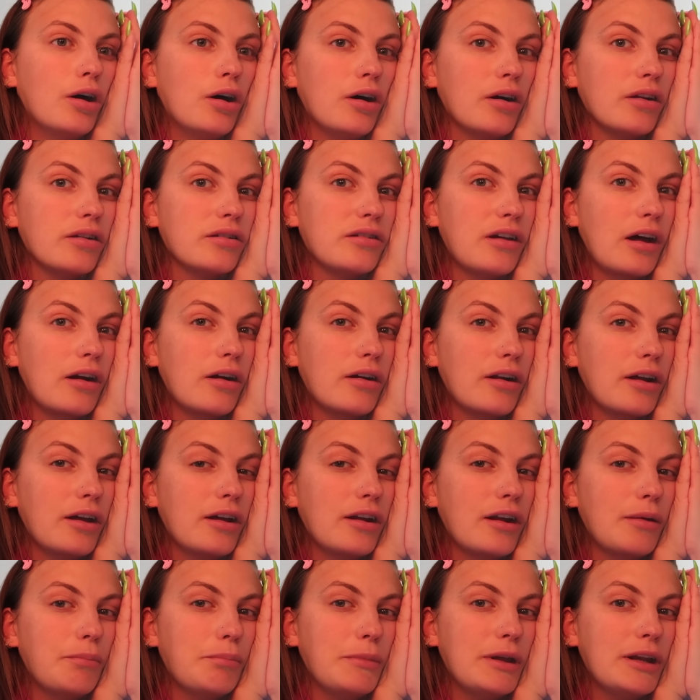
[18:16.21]
on Saturday,
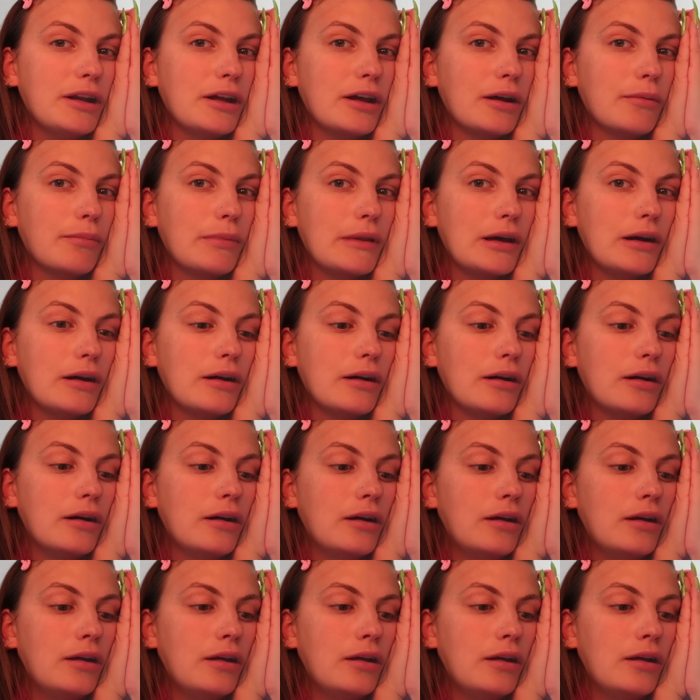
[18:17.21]
and I'm meeting him there.